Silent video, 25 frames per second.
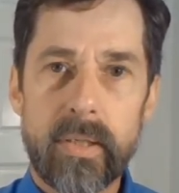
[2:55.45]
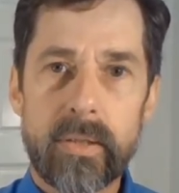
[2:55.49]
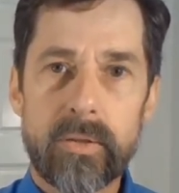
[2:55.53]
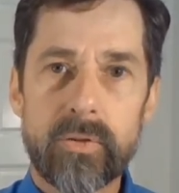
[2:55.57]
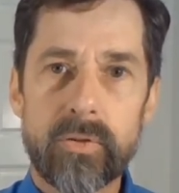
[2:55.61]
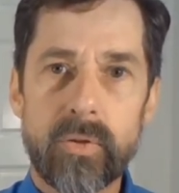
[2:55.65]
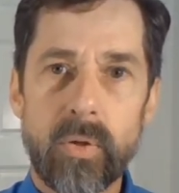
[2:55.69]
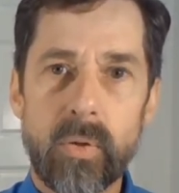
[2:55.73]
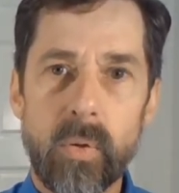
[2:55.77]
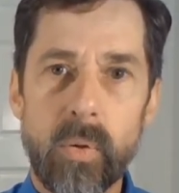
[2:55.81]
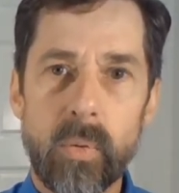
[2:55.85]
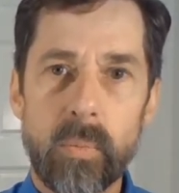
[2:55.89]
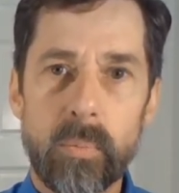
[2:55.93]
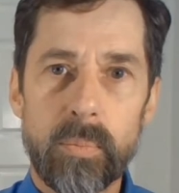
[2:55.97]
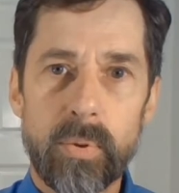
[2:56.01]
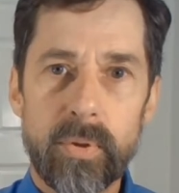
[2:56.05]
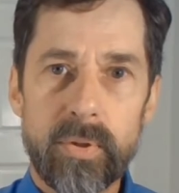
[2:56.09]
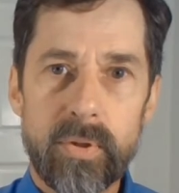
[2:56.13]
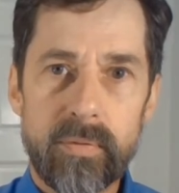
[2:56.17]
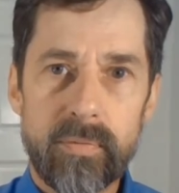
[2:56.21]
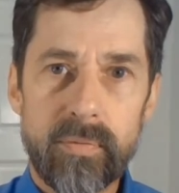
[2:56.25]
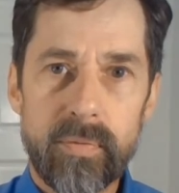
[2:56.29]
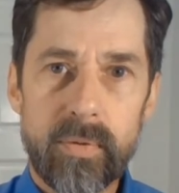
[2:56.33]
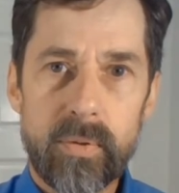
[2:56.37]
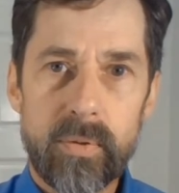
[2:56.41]
So
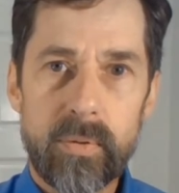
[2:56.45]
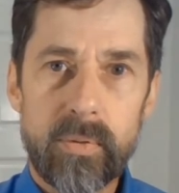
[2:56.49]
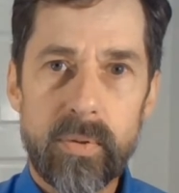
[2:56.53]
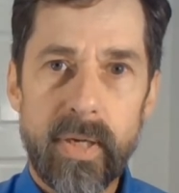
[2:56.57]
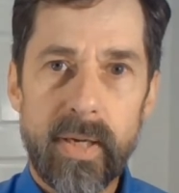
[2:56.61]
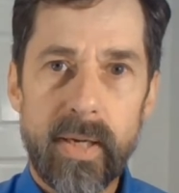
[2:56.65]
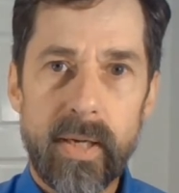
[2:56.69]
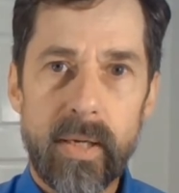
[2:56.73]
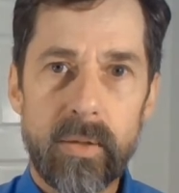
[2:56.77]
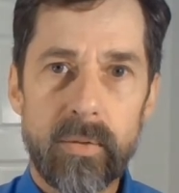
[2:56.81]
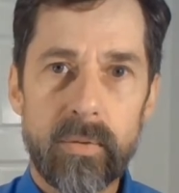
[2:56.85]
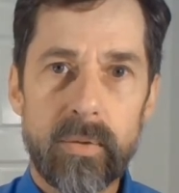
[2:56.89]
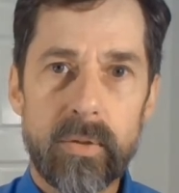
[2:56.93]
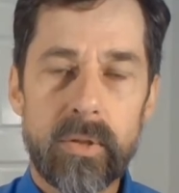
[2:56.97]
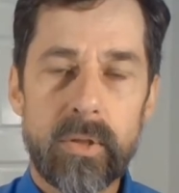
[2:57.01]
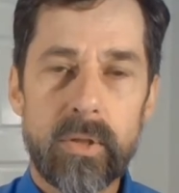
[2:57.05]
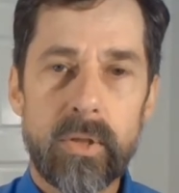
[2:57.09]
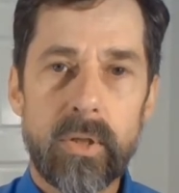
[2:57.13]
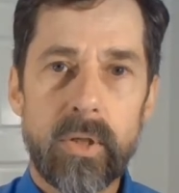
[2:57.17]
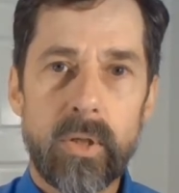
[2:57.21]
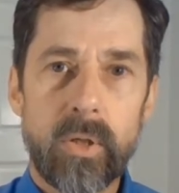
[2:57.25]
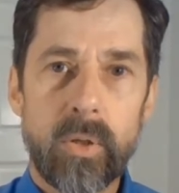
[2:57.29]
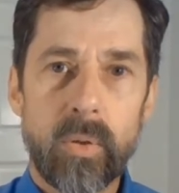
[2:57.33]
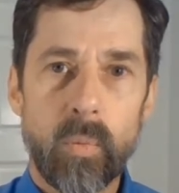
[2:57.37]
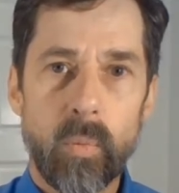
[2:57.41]
put the food down,
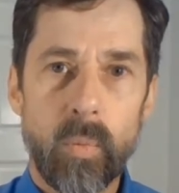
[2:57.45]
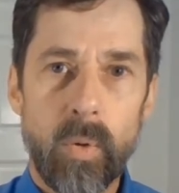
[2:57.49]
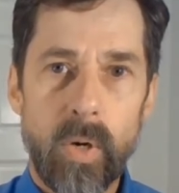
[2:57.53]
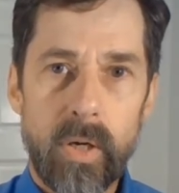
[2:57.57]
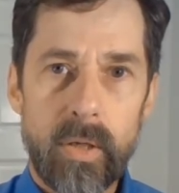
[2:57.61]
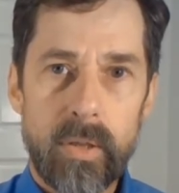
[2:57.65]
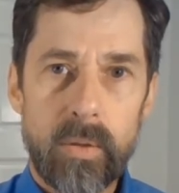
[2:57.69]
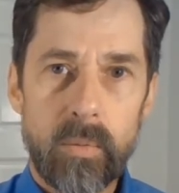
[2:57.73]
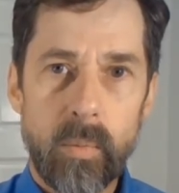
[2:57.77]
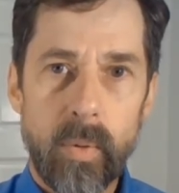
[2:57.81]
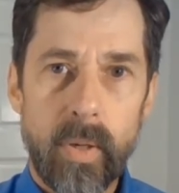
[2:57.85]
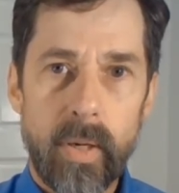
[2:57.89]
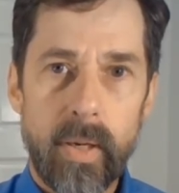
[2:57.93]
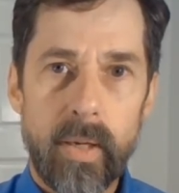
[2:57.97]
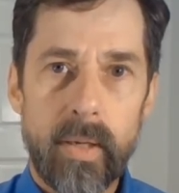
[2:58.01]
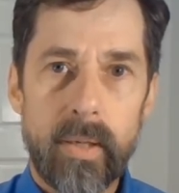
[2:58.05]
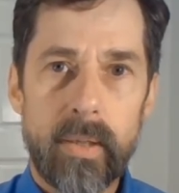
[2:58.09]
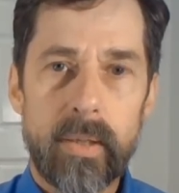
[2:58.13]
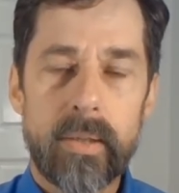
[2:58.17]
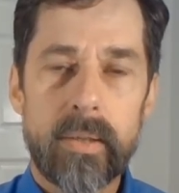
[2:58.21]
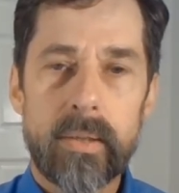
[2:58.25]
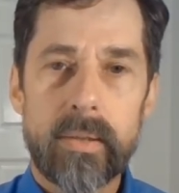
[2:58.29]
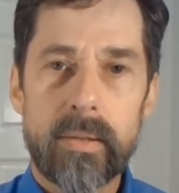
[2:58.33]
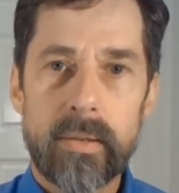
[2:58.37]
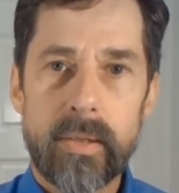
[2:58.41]
walk
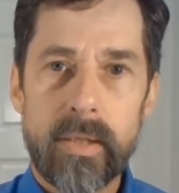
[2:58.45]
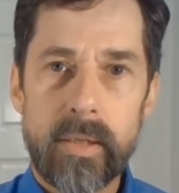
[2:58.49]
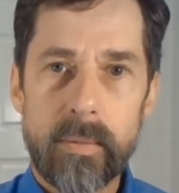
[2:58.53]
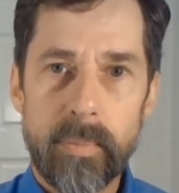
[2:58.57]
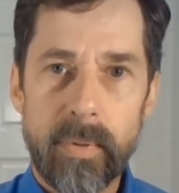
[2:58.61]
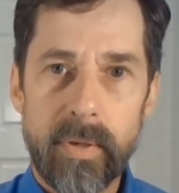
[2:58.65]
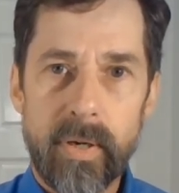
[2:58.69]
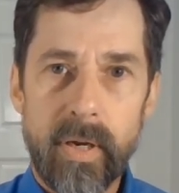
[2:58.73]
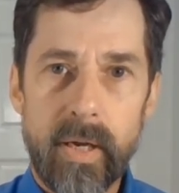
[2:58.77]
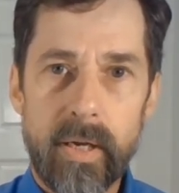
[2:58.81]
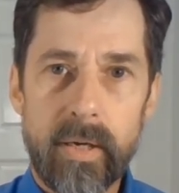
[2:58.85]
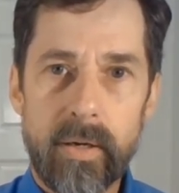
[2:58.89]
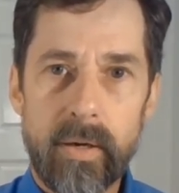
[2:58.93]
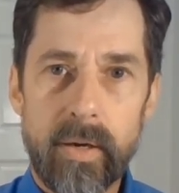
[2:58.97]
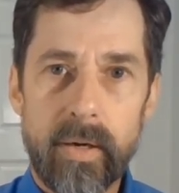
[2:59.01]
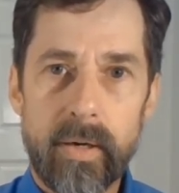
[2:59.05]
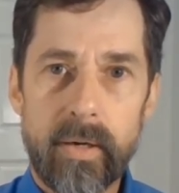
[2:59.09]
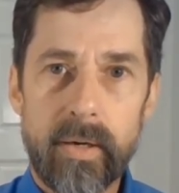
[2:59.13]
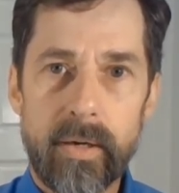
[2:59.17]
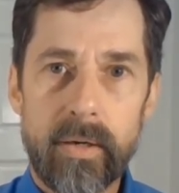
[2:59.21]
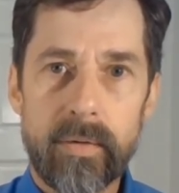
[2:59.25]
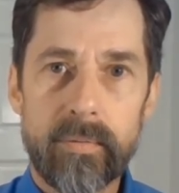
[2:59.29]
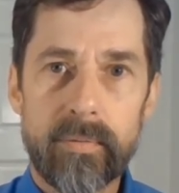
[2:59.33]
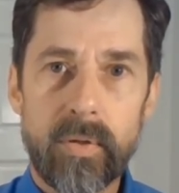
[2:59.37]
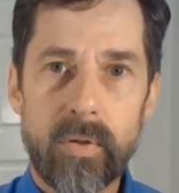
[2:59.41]
away, keep an eye on
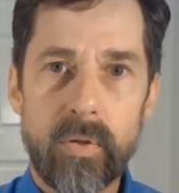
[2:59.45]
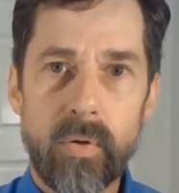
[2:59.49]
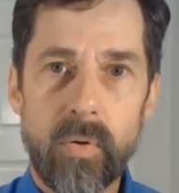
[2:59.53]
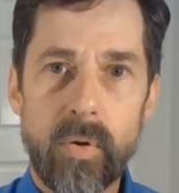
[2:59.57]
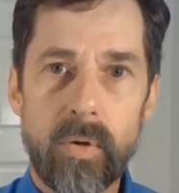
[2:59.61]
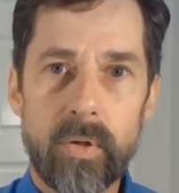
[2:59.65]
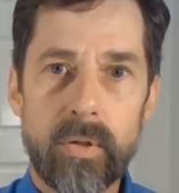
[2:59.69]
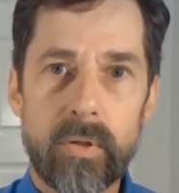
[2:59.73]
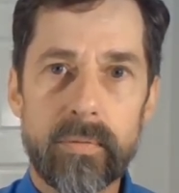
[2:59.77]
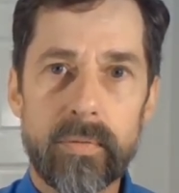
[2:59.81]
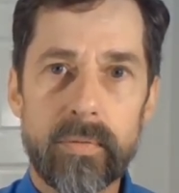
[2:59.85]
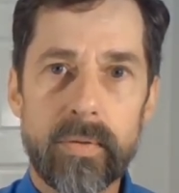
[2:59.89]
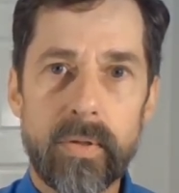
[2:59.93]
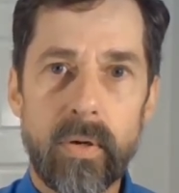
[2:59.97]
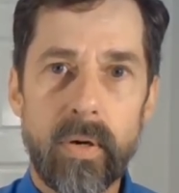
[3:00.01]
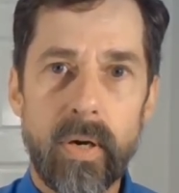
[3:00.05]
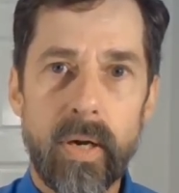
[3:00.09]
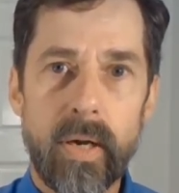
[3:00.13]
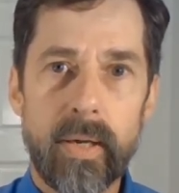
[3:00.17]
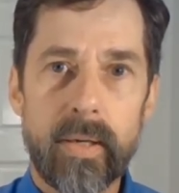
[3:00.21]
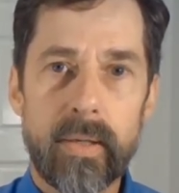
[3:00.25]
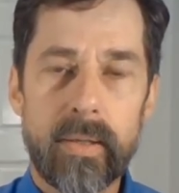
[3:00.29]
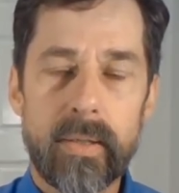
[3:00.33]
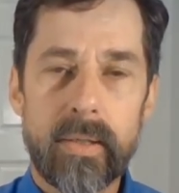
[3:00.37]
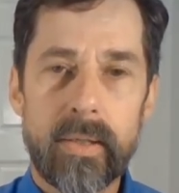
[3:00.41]
it out of the corner of your
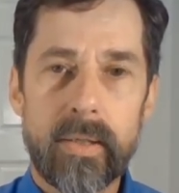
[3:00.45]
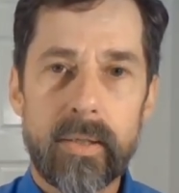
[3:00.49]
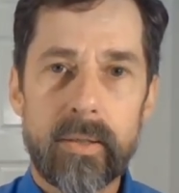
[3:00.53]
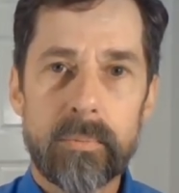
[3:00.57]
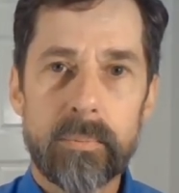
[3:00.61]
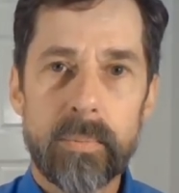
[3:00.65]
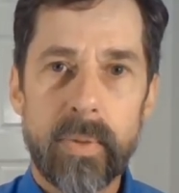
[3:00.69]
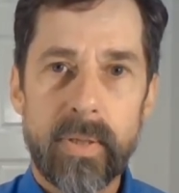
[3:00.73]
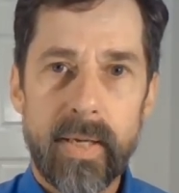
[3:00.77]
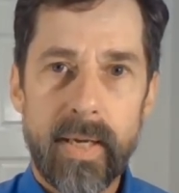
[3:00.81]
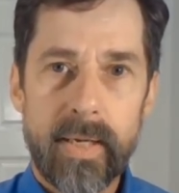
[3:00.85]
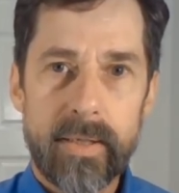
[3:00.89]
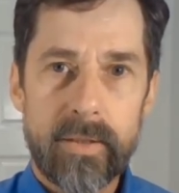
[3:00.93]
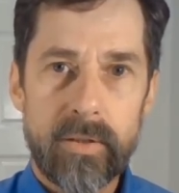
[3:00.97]
eye, but act